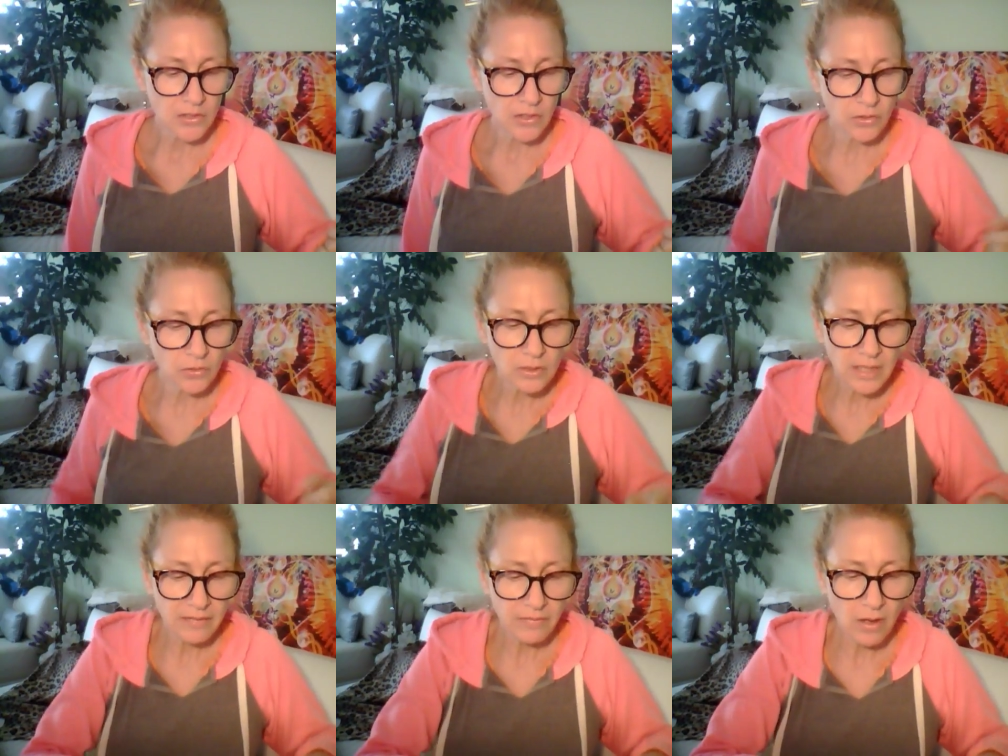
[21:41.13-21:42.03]
So new
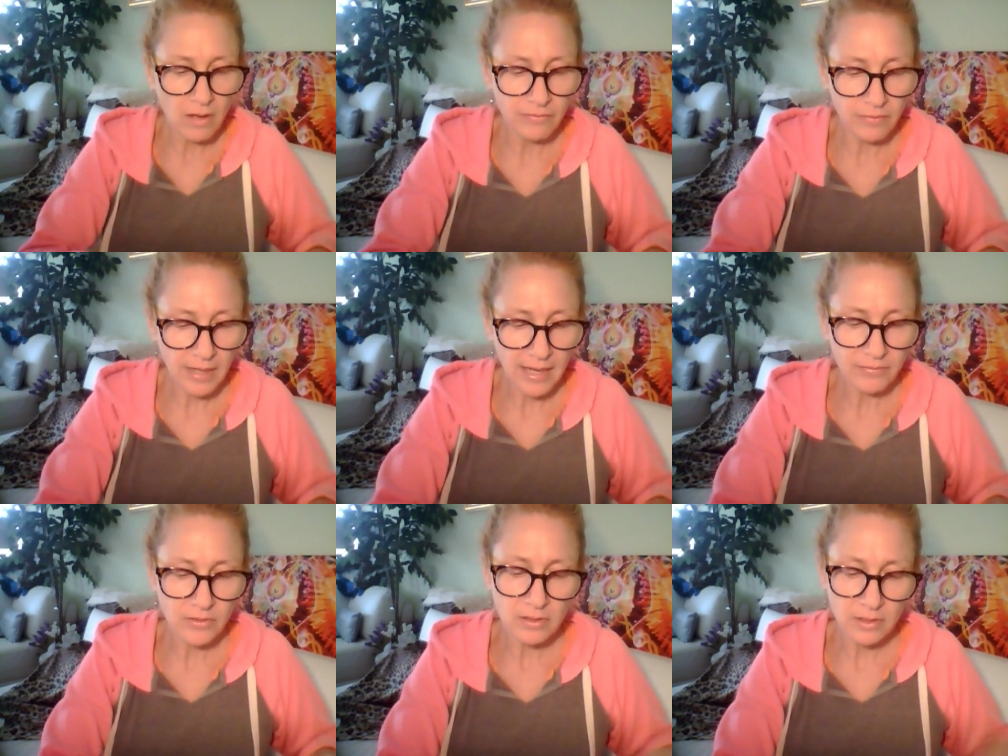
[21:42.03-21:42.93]
life offer
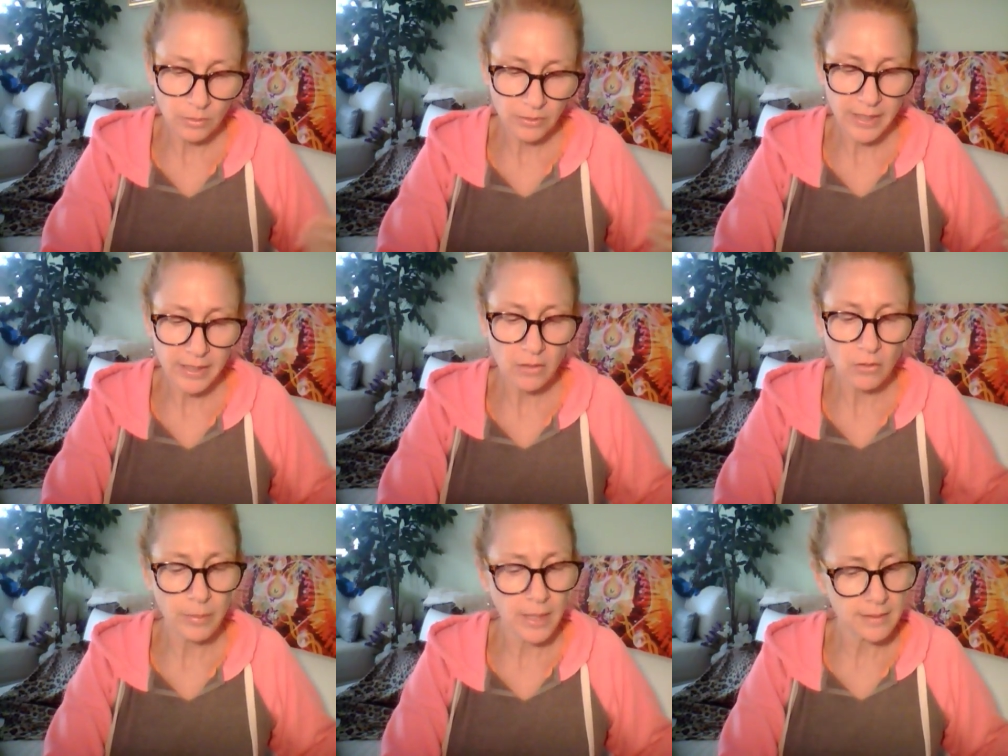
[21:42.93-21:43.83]
after deliberating
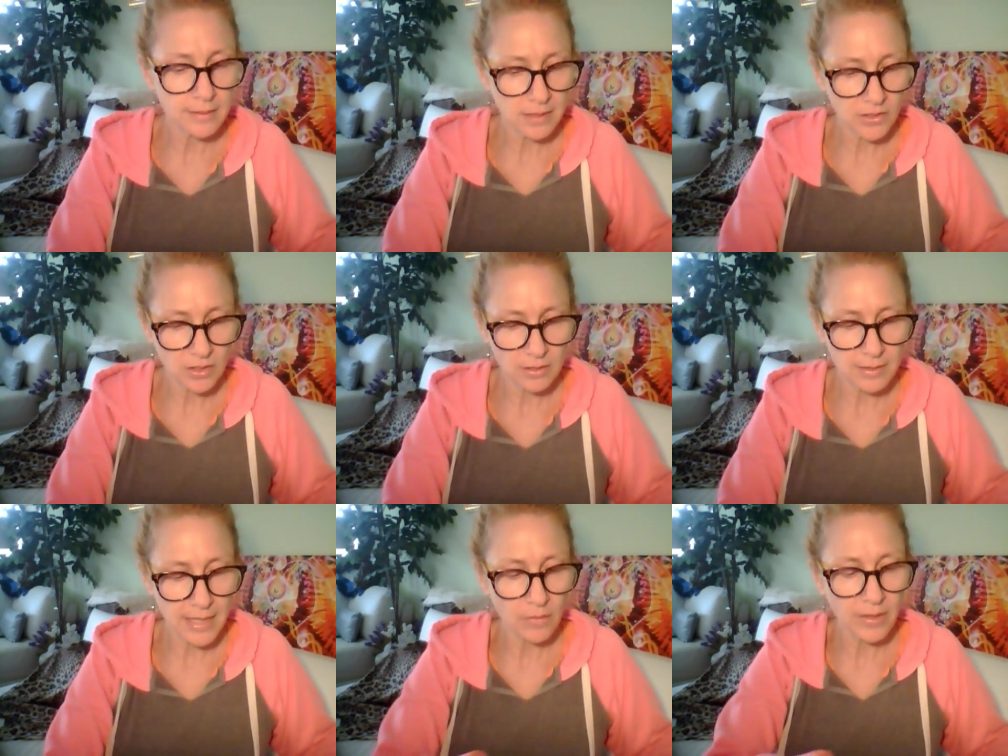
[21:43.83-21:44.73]
or bad
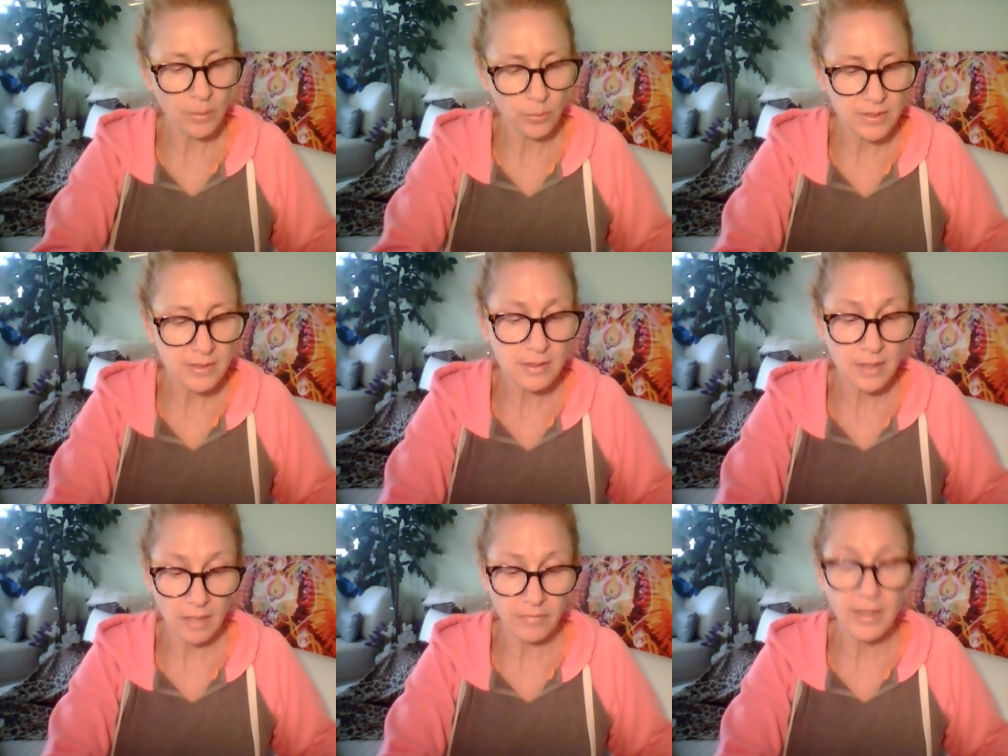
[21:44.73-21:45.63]
decisions. Now Empress is
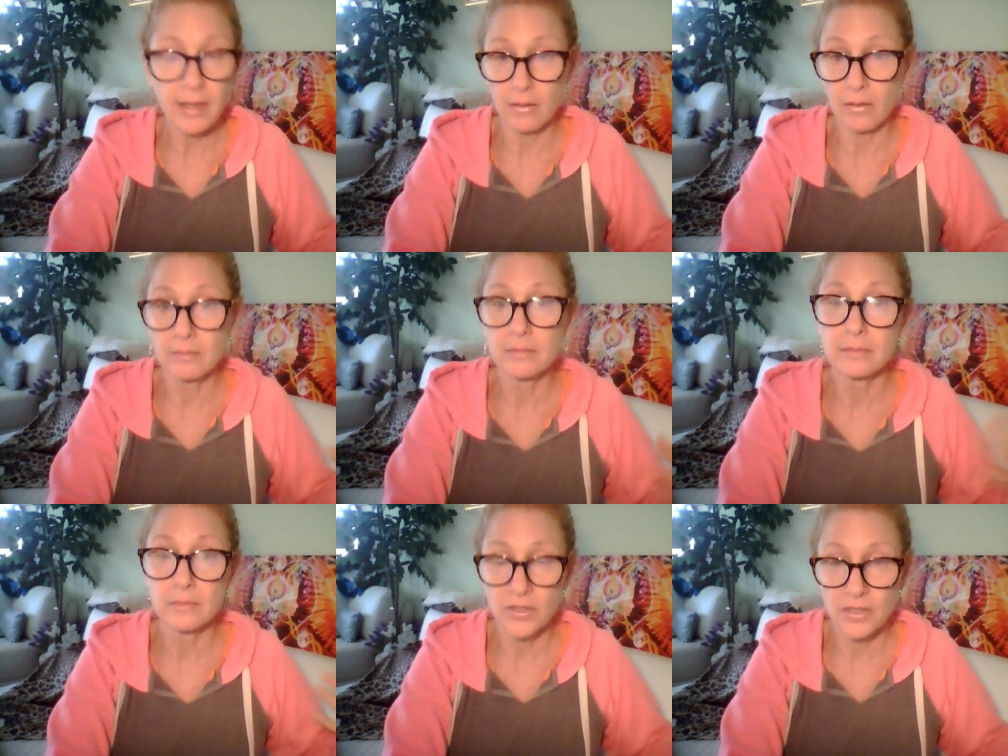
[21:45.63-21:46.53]
King of the Hill,
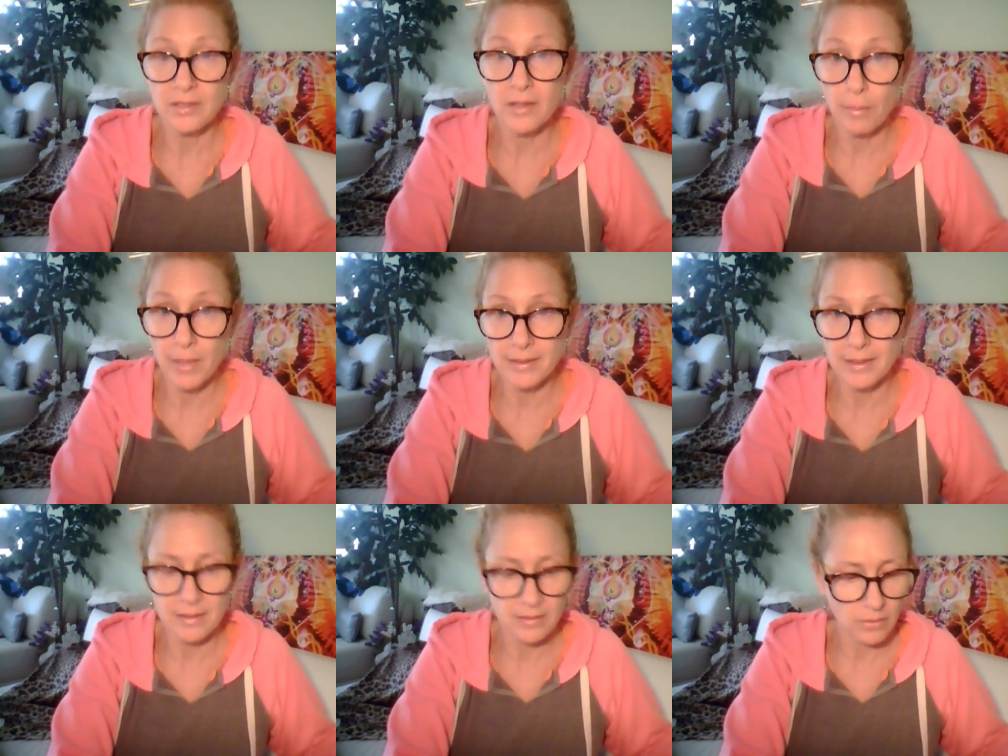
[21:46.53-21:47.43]
which is
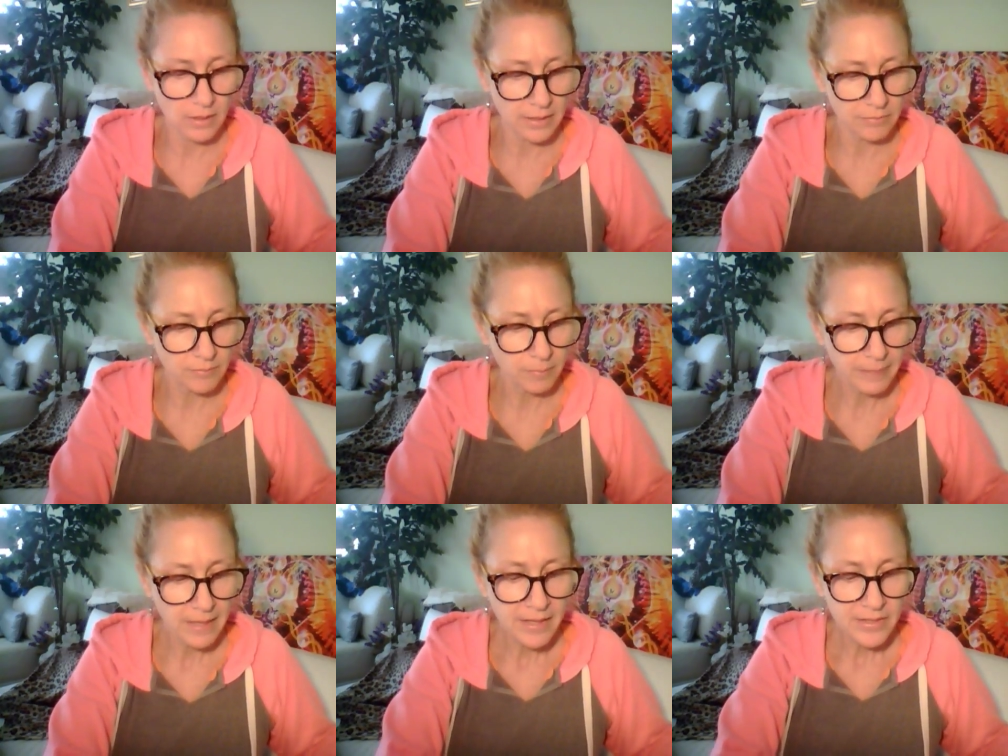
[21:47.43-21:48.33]
abundance, okay?
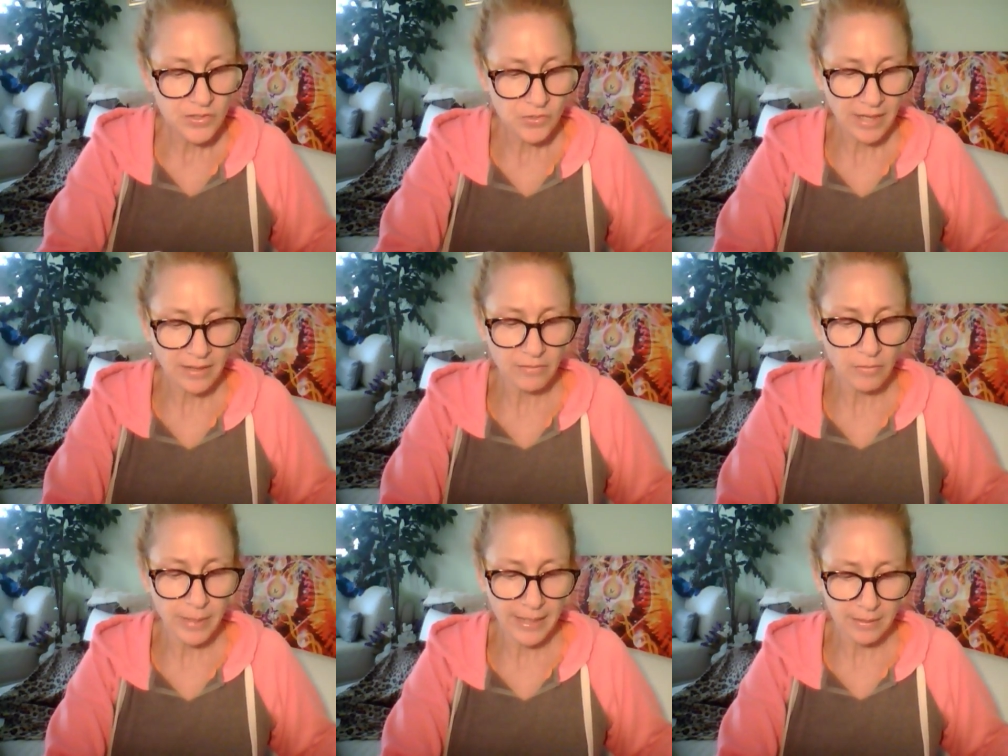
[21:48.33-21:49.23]
Strength of
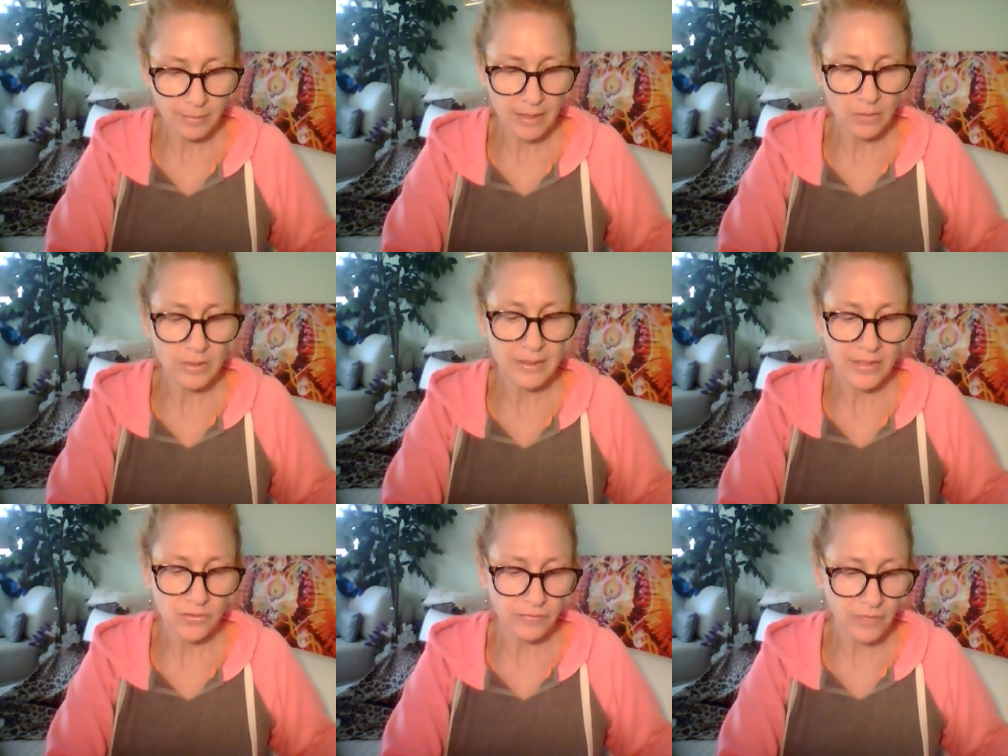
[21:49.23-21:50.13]
abandonment with
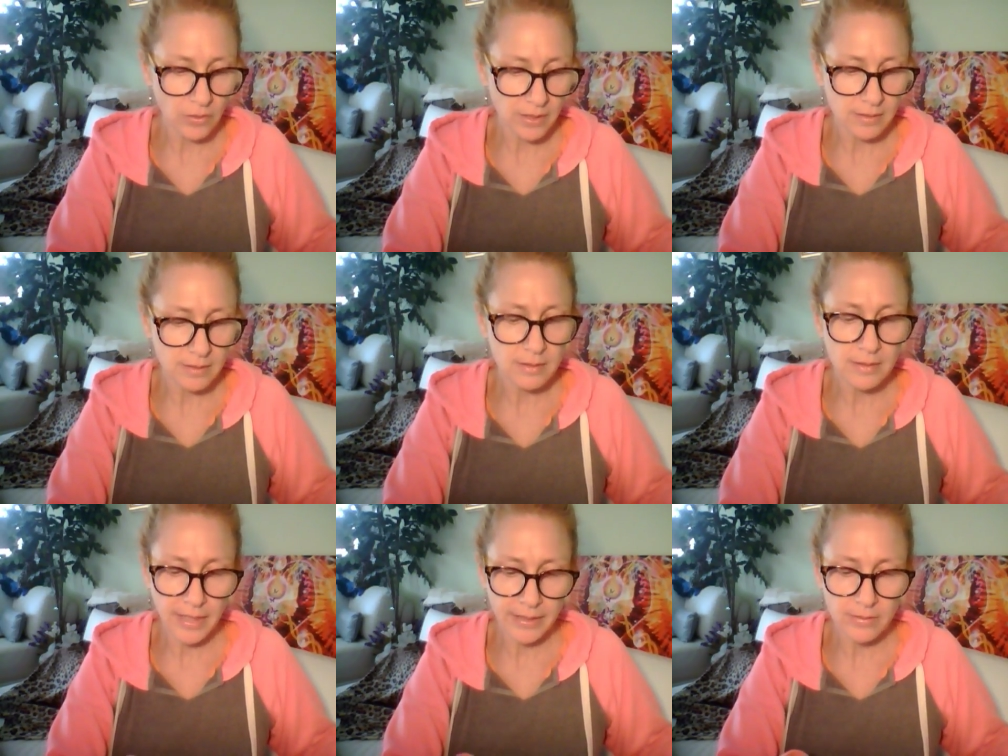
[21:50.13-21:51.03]
laser focus,
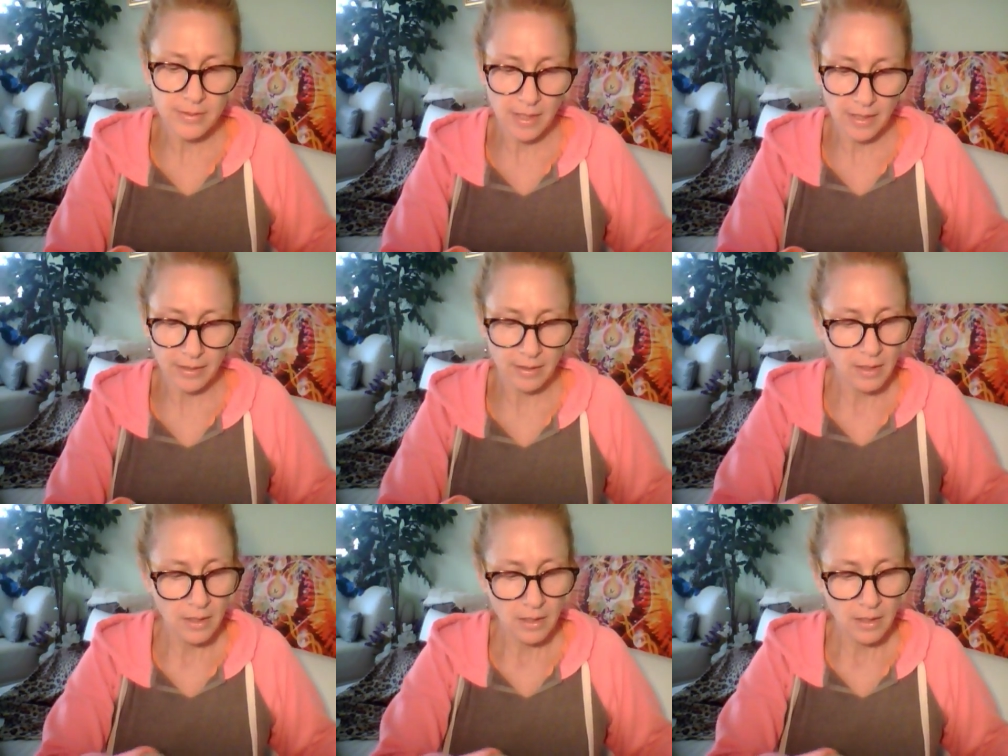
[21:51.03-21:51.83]
tiger's eye,